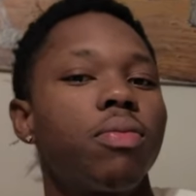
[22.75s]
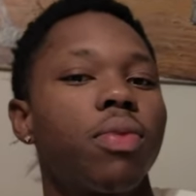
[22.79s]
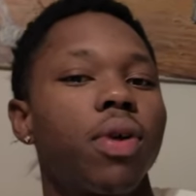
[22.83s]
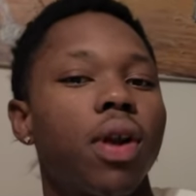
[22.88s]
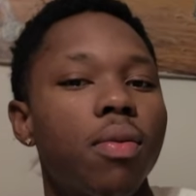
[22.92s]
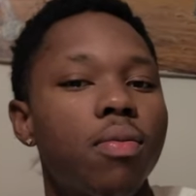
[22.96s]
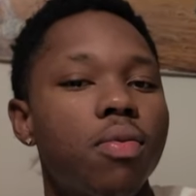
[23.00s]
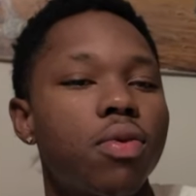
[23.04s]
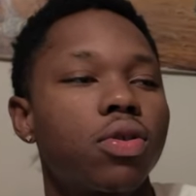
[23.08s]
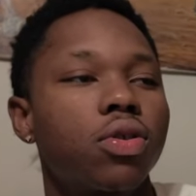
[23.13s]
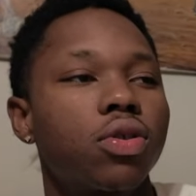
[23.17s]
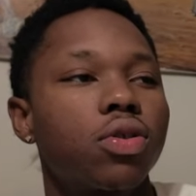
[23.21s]
but
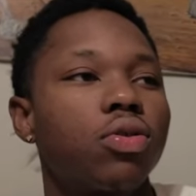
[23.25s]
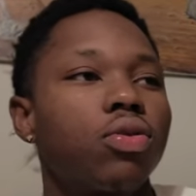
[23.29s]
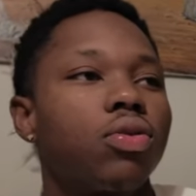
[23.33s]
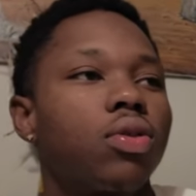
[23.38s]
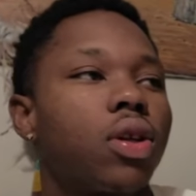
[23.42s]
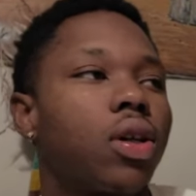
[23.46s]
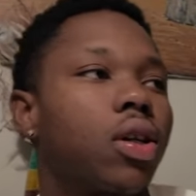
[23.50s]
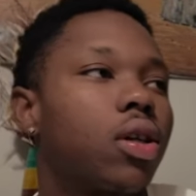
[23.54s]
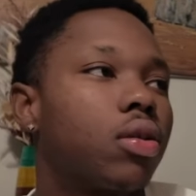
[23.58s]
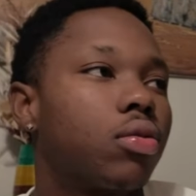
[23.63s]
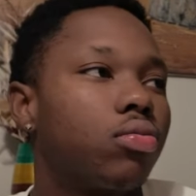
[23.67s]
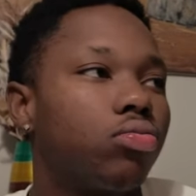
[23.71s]
I'm also
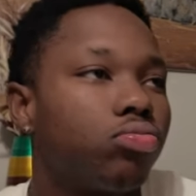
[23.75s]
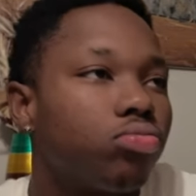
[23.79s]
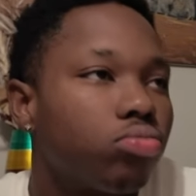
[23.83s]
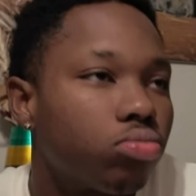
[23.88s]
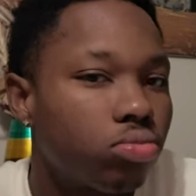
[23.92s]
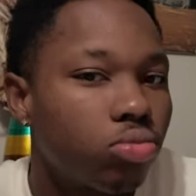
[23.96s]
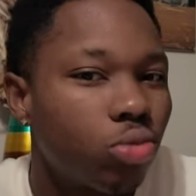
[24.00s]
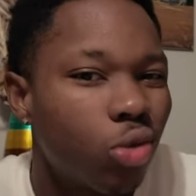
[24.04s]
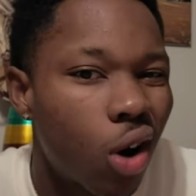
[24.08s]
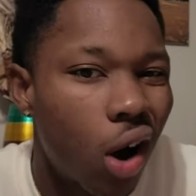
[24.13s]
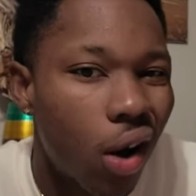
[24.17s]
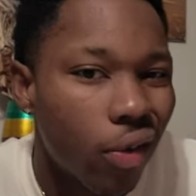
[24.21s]
like,
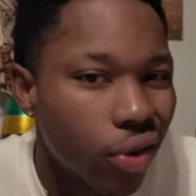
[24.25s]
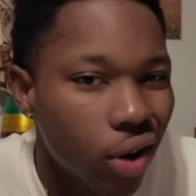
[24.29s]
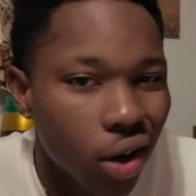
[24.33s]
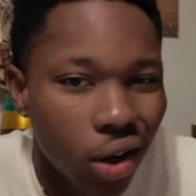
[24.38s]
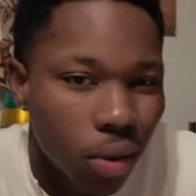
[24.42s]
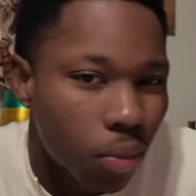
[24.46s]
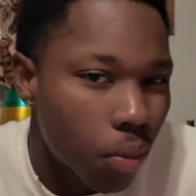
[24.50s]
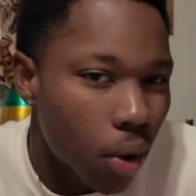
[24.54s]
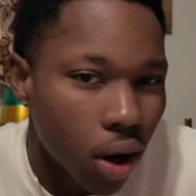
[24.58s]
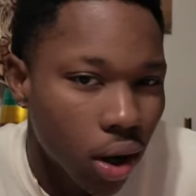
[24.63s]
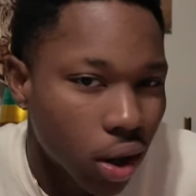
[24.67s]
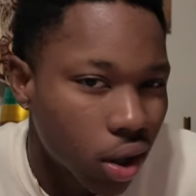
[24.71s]
well, African
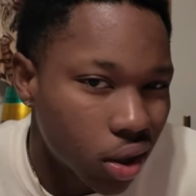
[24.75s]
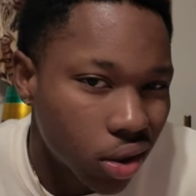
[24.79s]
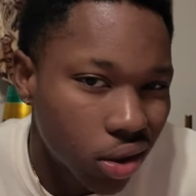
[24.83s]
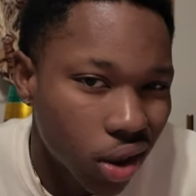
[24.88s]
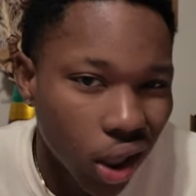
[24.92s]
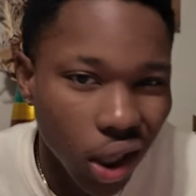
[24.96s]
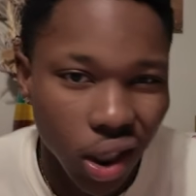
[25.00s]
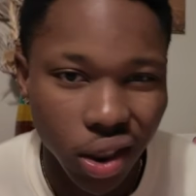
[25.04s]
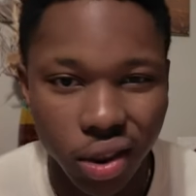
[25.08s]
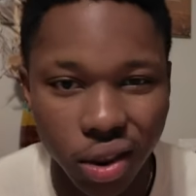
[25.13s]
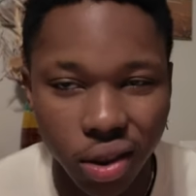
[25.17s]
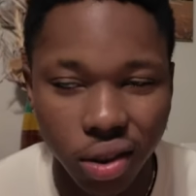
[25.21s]
American, I
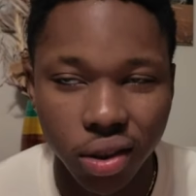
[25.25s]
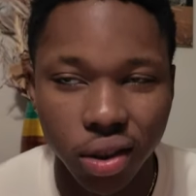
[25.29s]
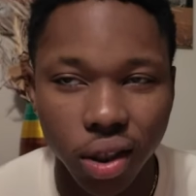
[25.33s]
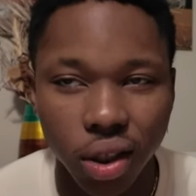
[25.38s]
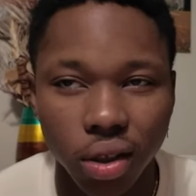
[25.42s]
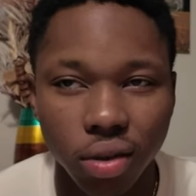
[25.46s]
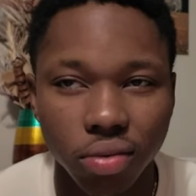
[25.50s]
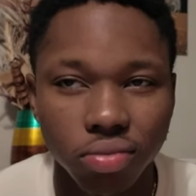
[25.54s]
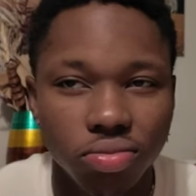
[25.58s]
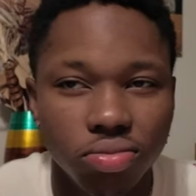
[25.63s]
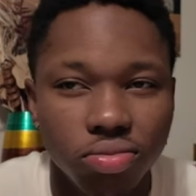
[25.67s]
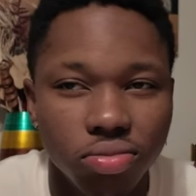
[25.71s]
guess is like